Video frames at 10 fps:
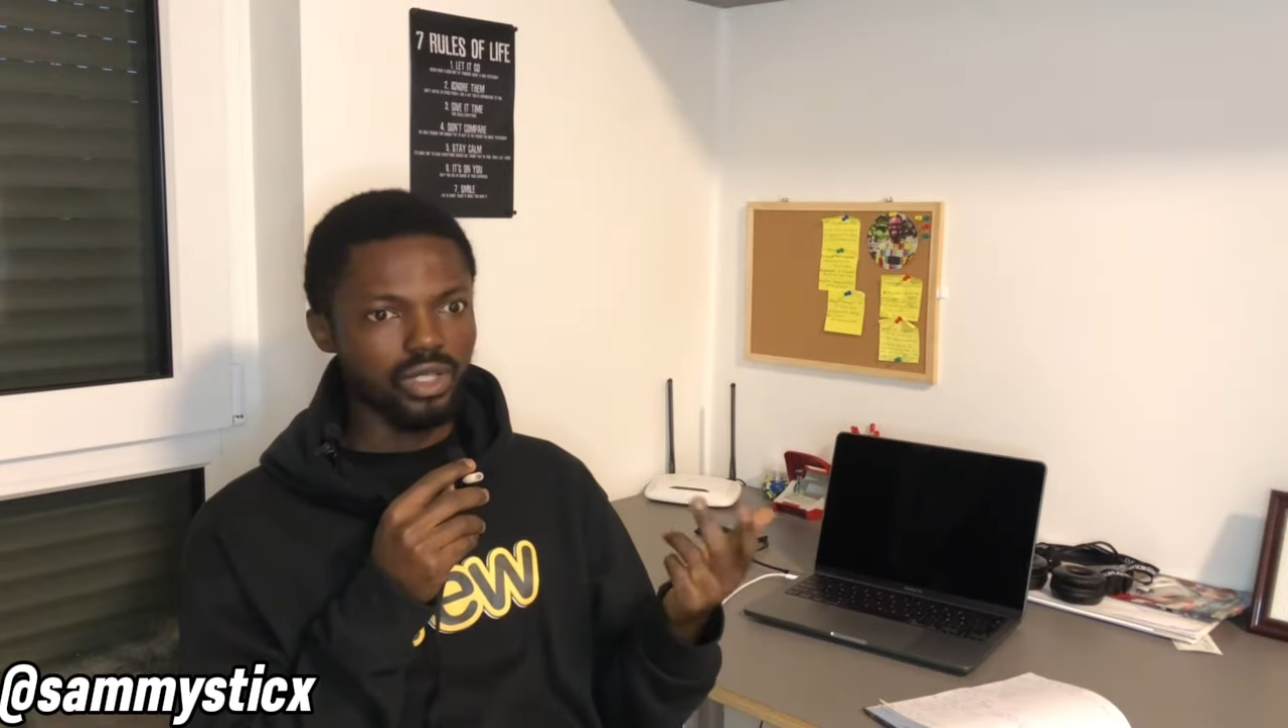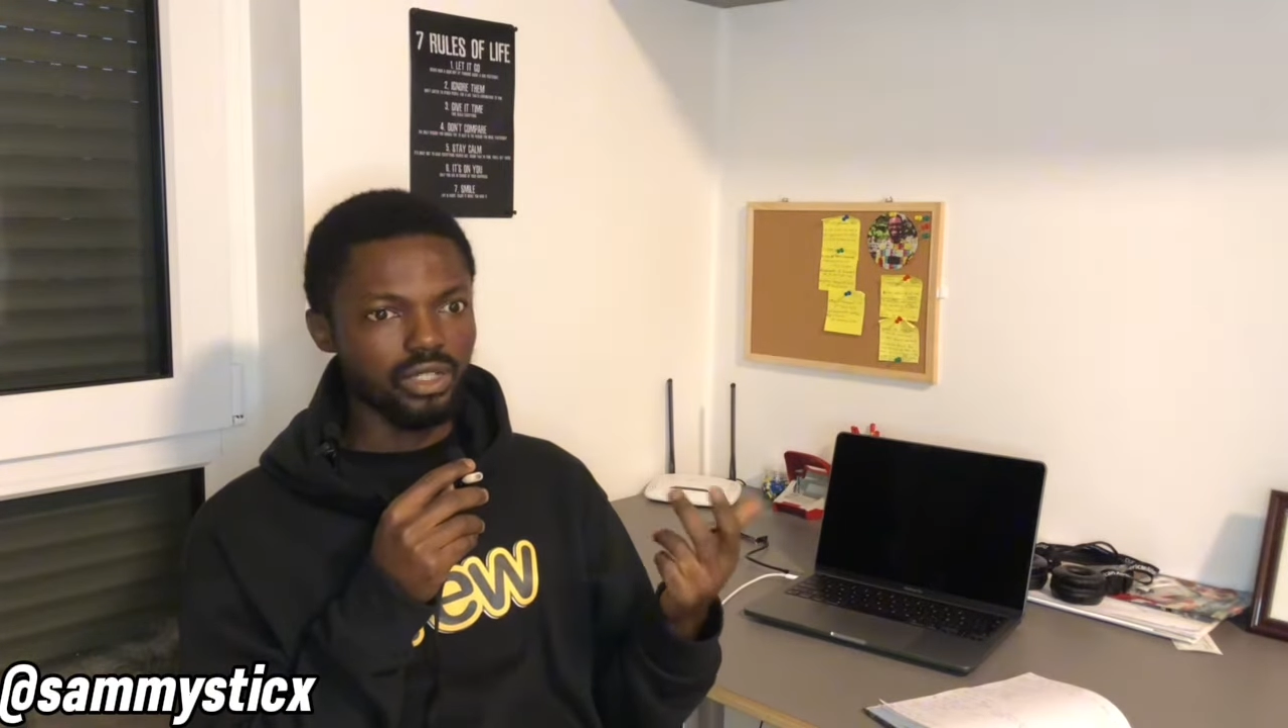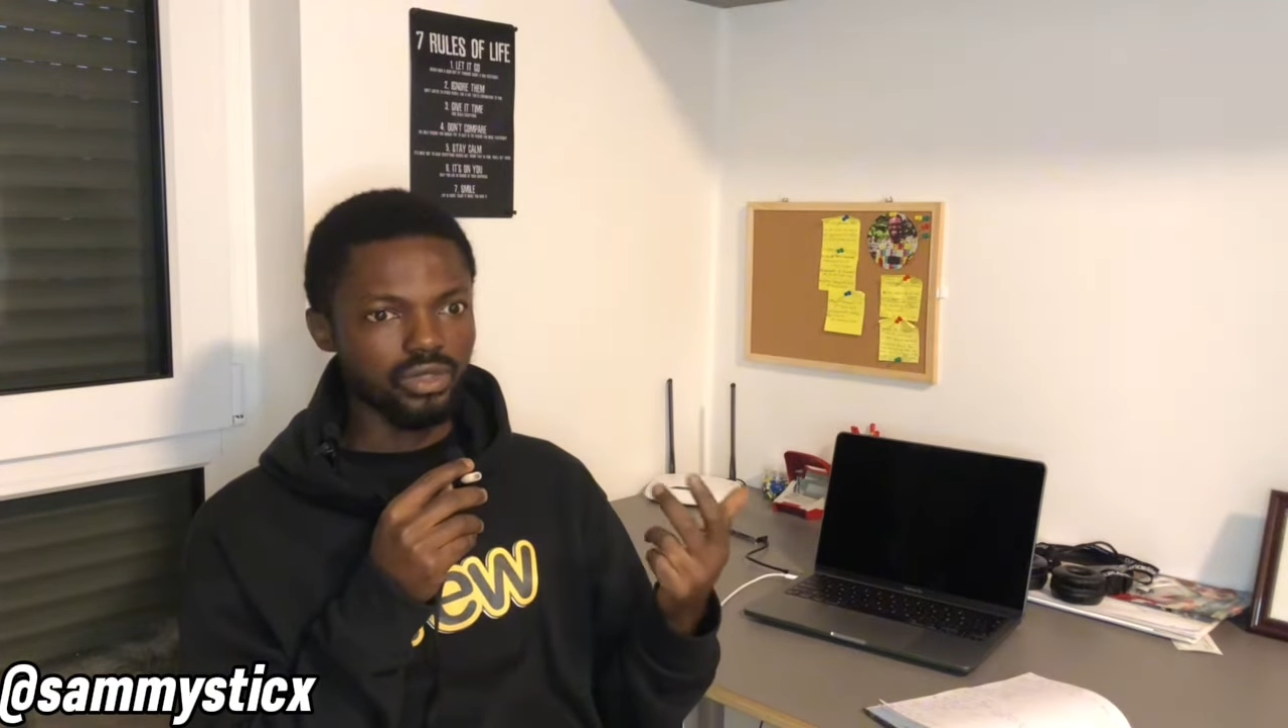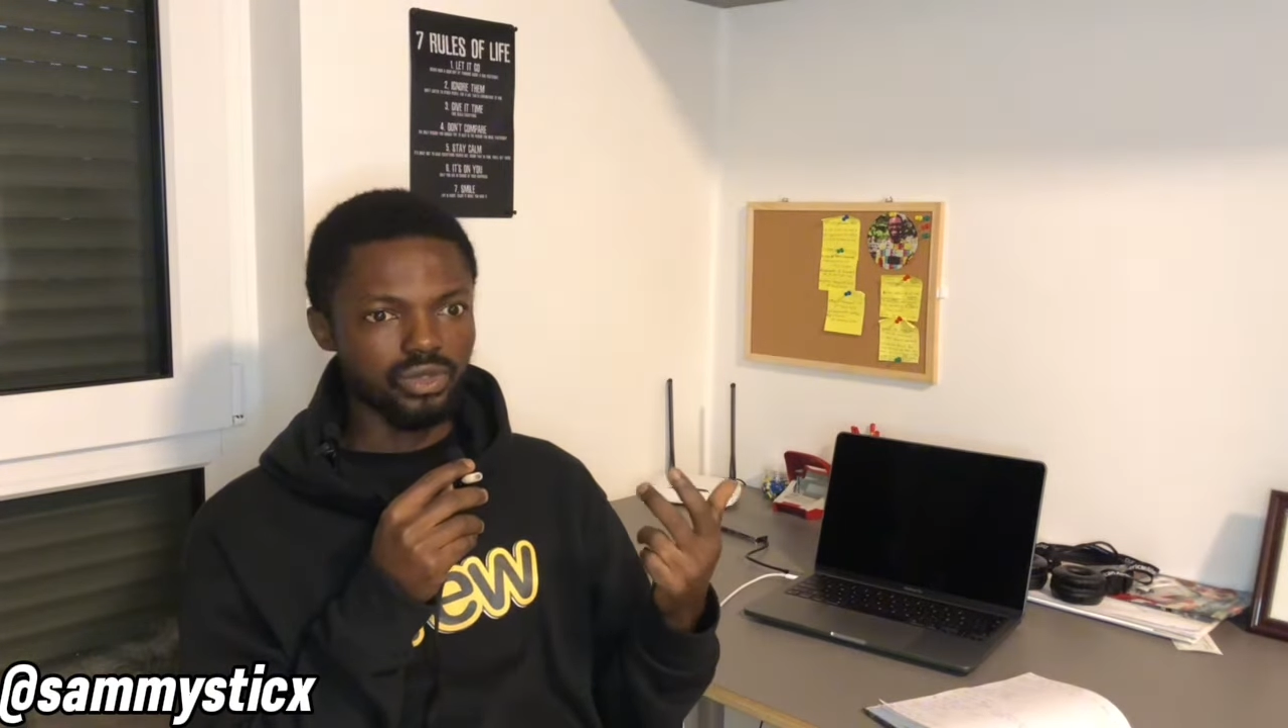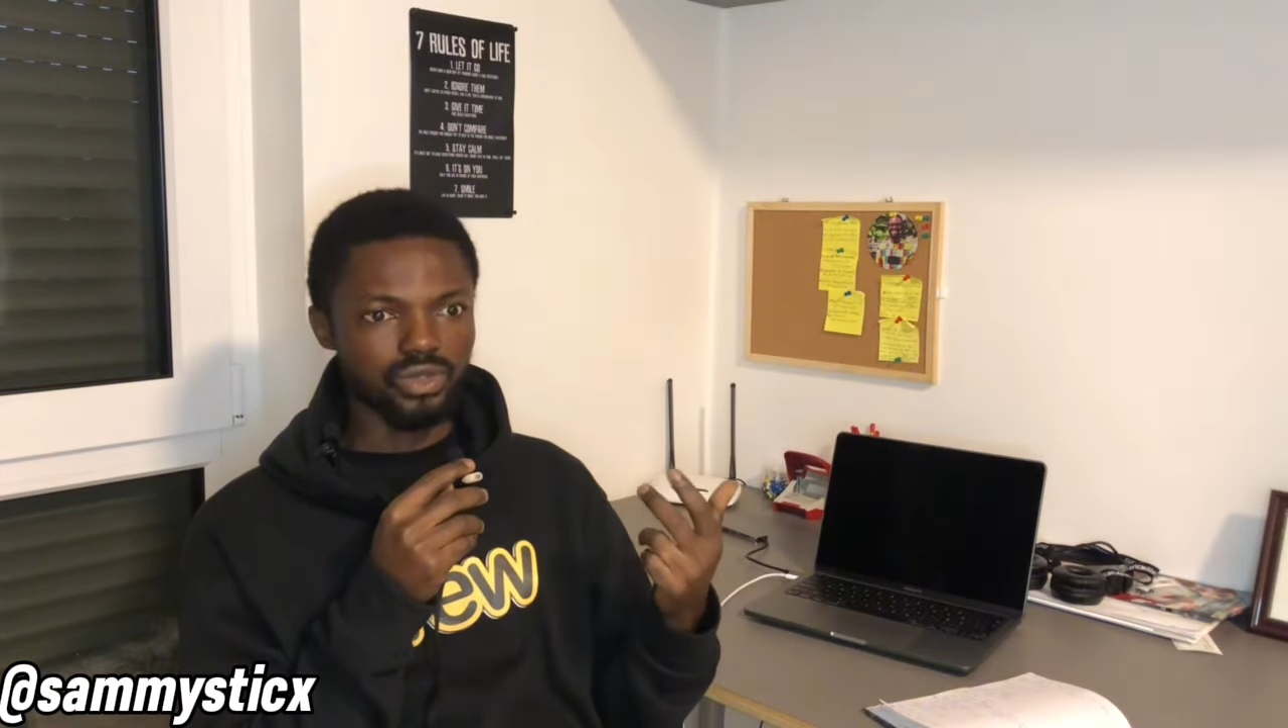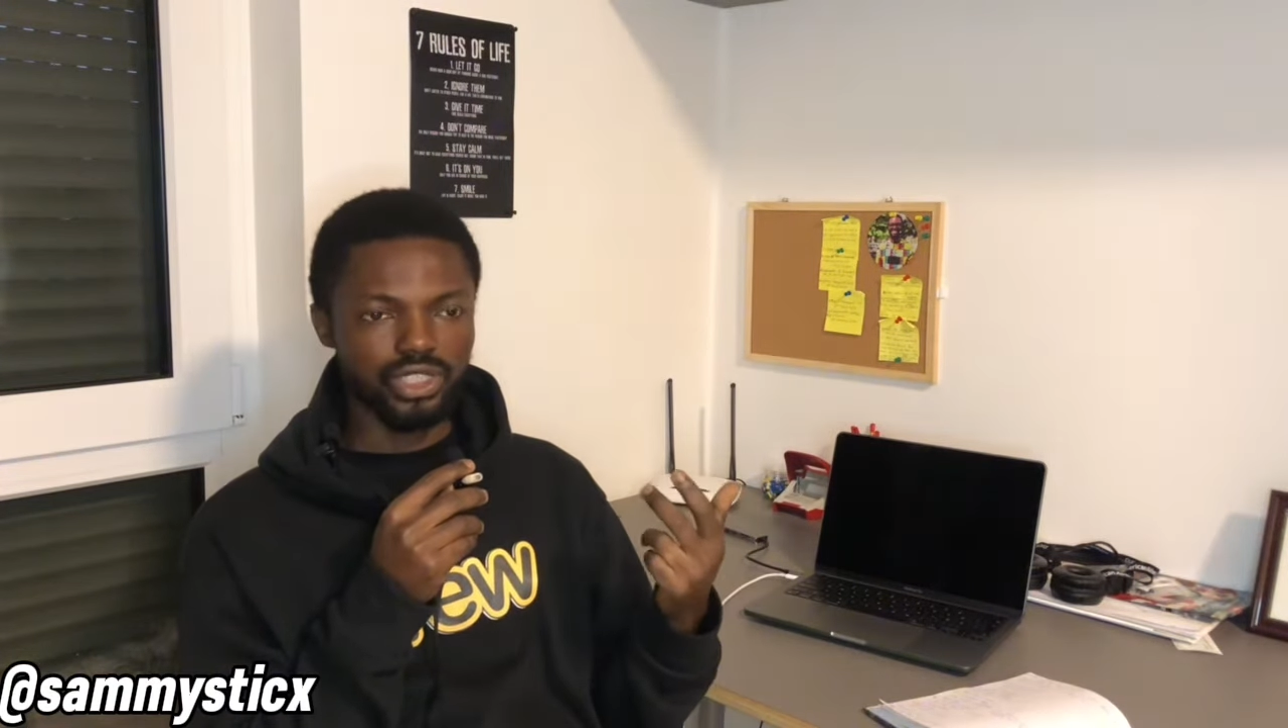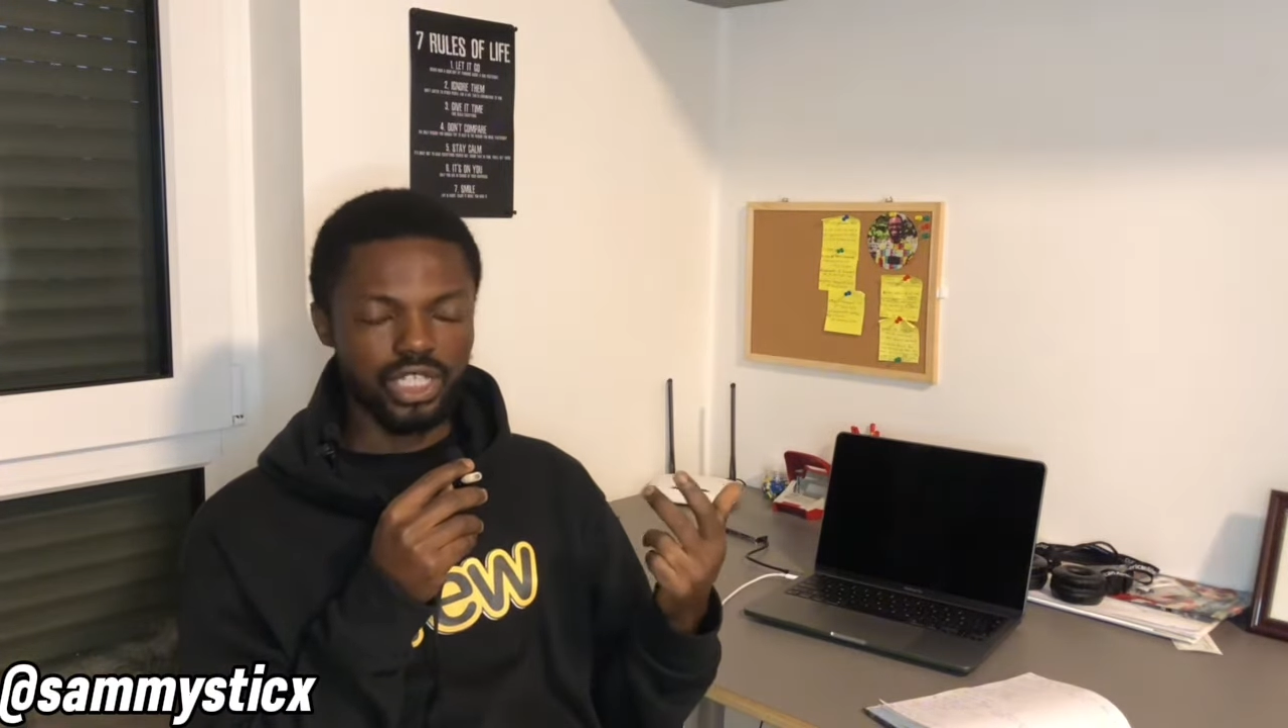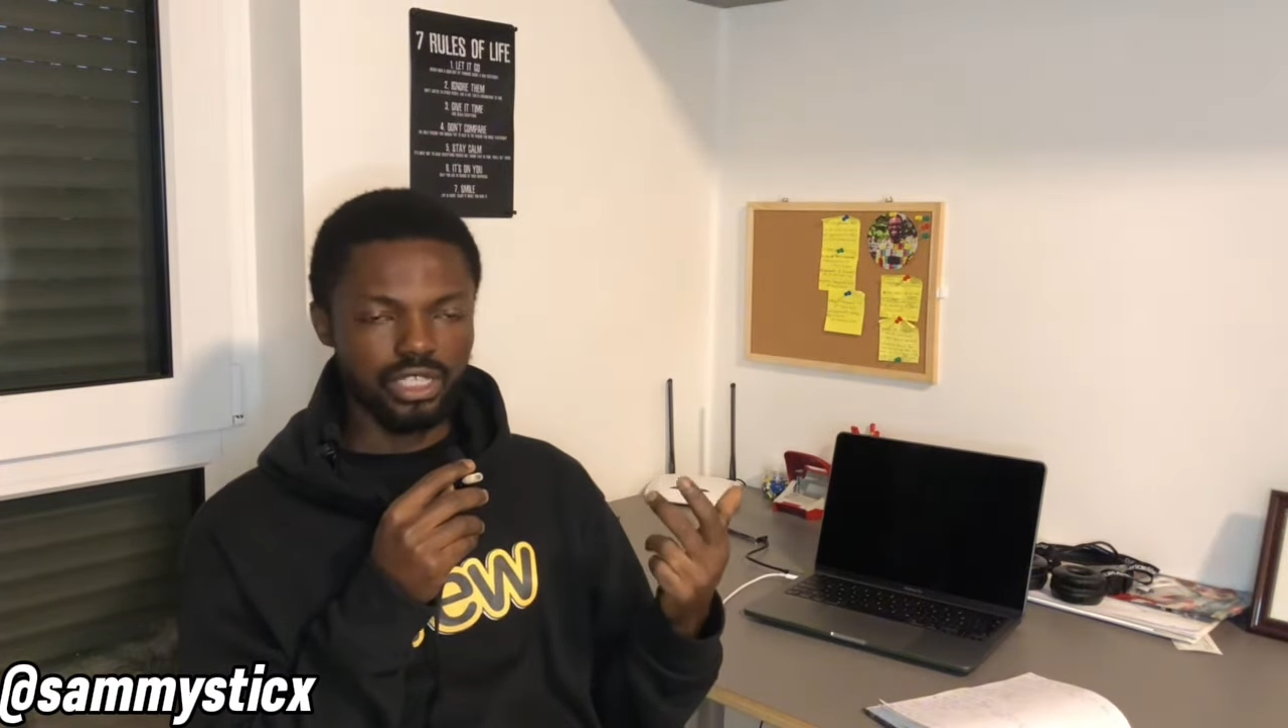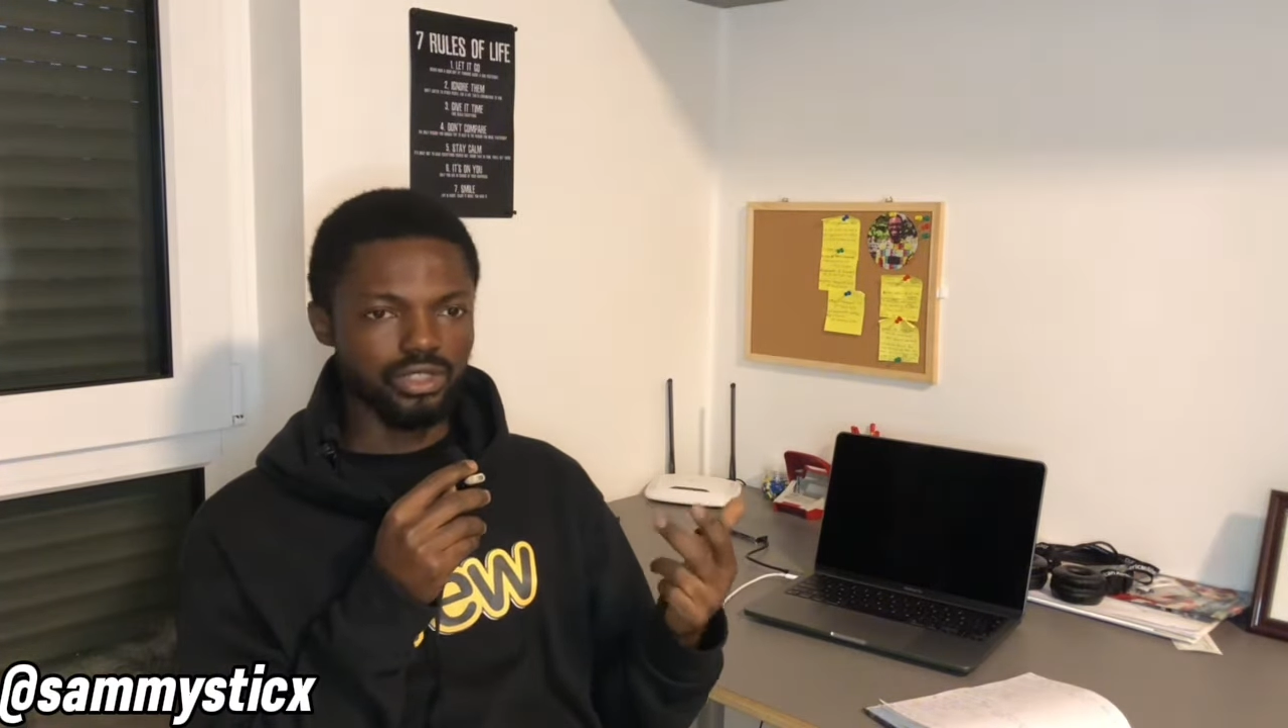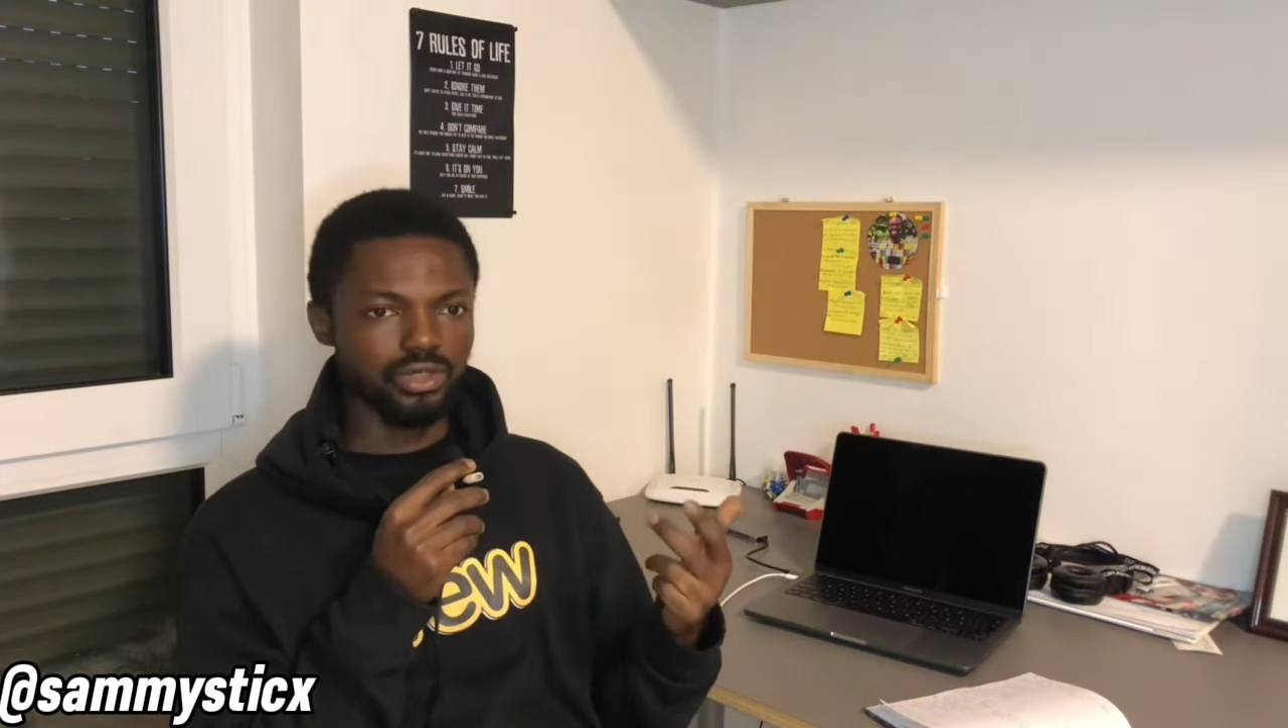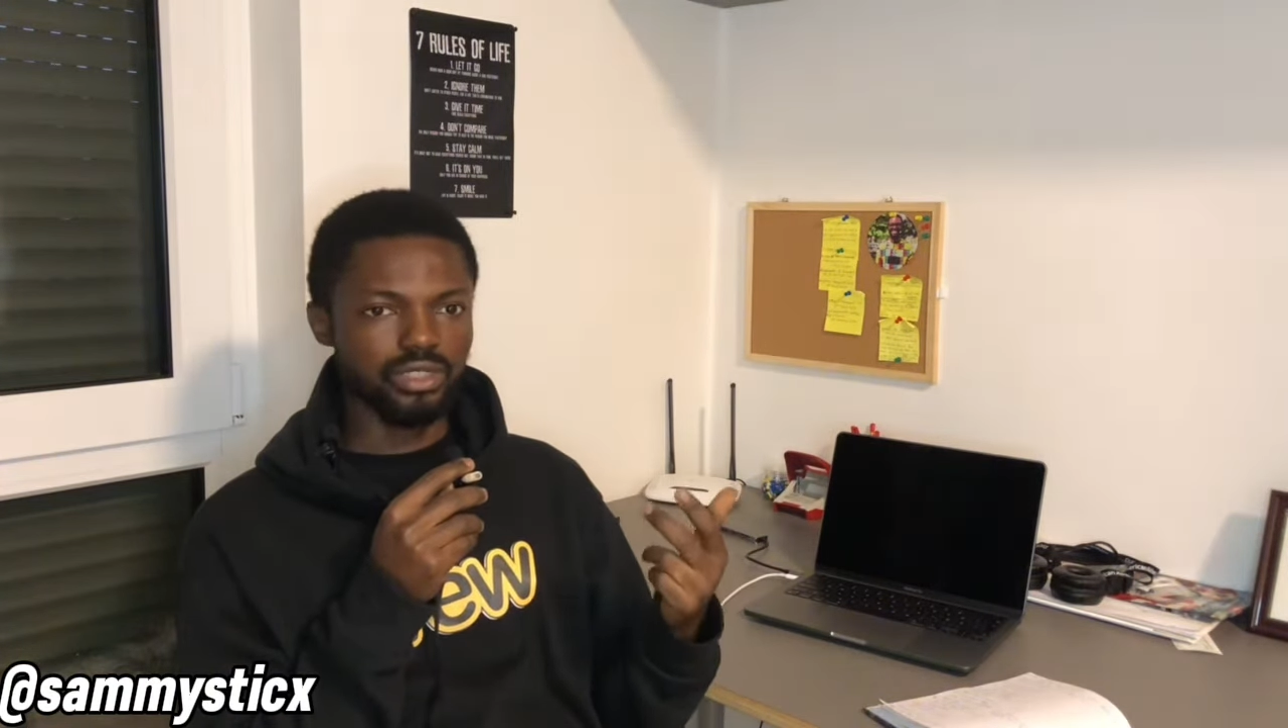You could charge your